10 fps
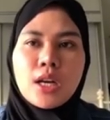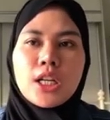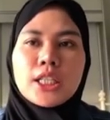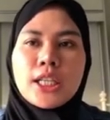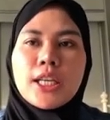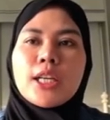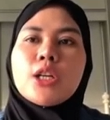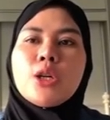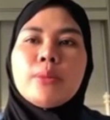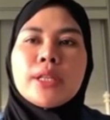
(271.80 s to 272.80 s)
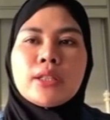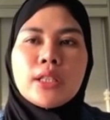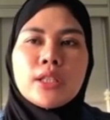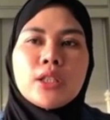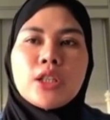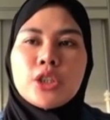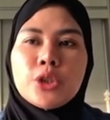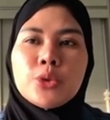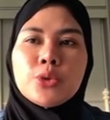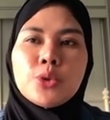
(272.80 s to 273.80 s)
Okay, combating
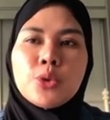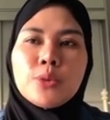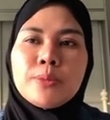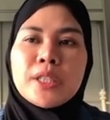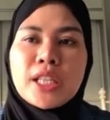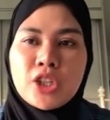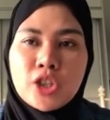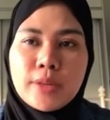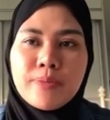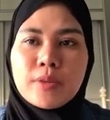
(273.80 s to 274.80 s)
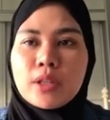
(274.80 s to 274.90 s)
eutrophication.